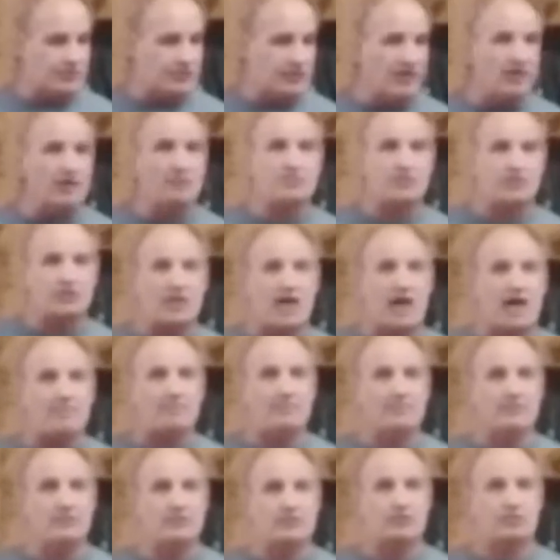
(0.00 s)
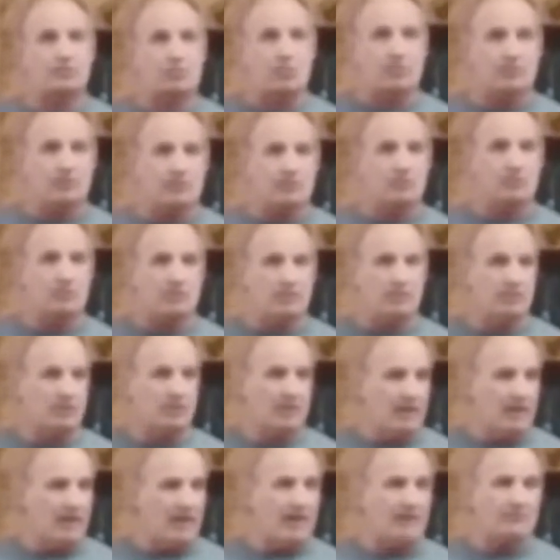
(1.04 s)
to set up shop, and this is where they're going
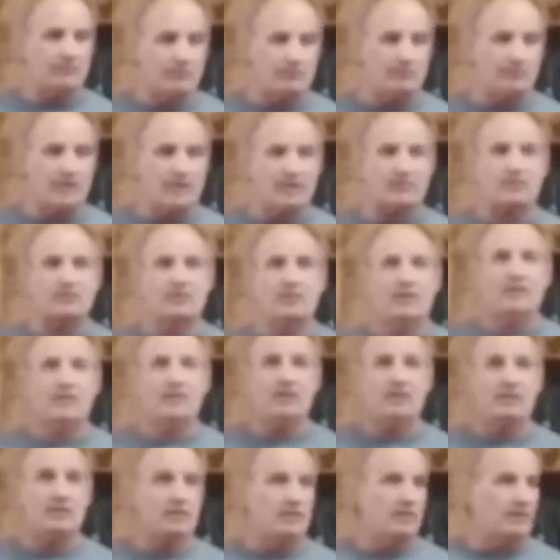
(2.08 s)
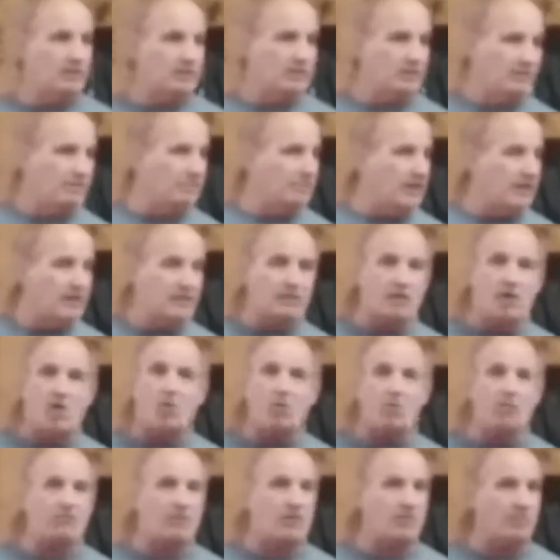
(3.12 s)
to have their nest. It may
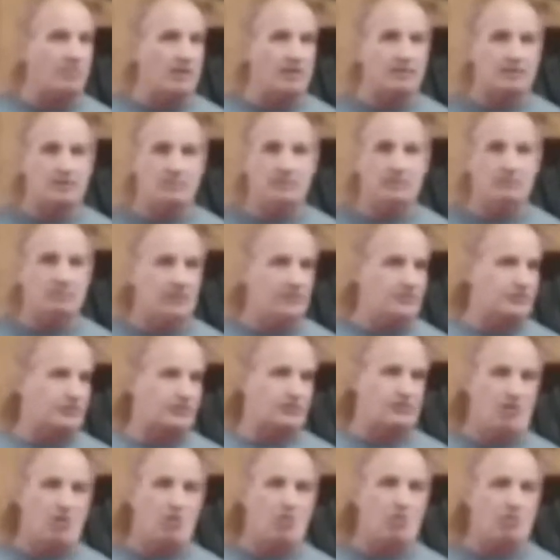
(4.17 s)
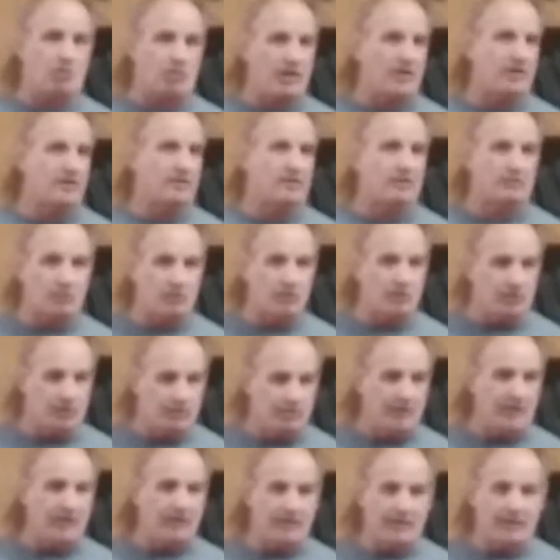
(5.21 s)
cold from like it might snow, rain get really
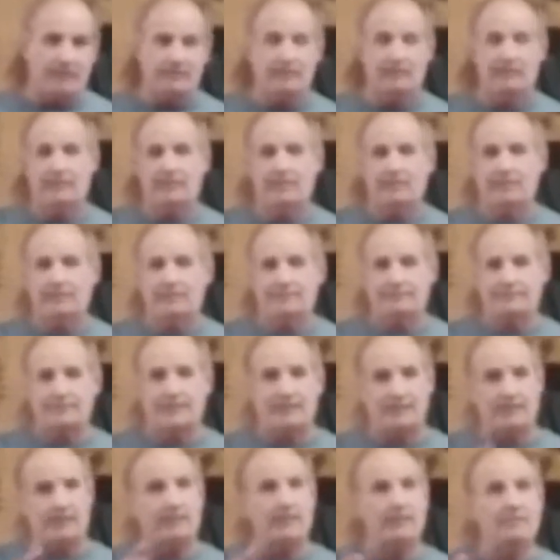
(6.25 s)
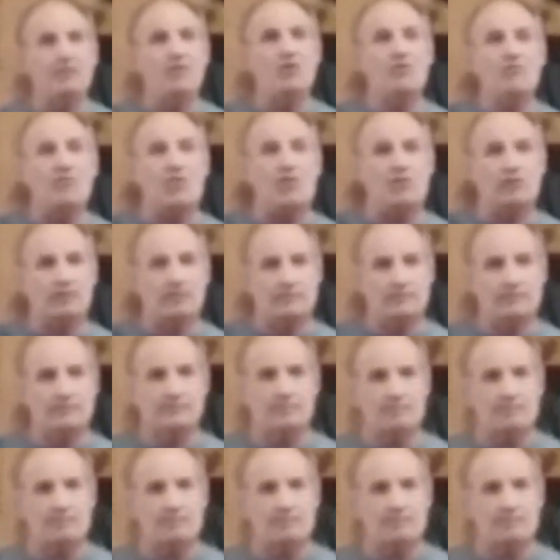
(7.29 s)
bad, and then they move on.